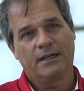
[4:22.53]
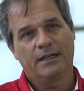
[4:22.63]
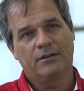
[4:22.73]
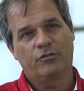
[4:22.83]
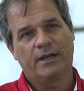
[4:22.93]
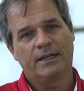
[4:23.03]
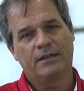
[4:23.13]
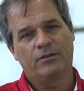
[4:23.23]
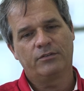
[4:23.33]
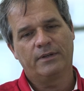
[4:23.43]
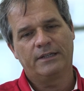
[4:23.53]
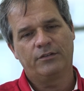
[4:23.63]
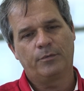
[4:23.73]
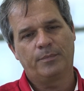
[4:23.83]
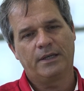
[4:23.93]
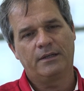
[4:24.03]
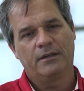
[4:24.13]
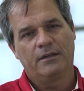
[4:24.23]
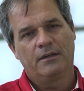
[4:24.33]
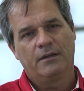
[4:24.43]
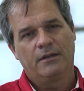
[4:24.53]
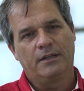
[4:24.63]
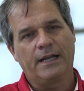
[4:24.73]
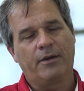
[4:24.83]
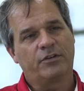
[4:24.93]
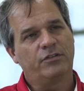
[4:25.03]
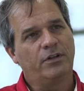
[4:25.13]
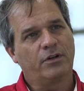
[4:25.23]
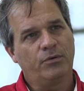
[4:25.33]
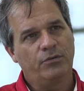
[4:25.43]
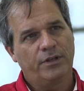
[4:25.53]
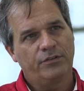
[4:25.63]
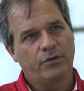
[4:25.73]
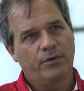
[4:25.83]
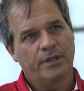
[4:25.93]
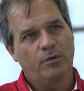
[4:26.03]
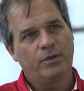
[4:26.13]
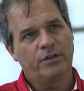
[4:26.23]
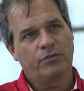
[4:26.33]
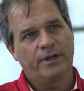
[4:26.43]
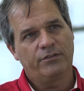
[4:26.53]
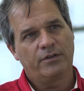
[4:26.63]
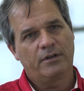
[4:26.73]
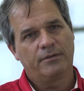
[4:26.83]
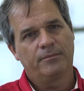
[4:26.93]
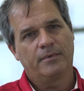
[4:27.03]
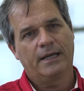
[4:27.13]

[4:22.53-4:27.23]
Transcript: and try and also anticipate the direction that the cruise lines are going in, what the trends are,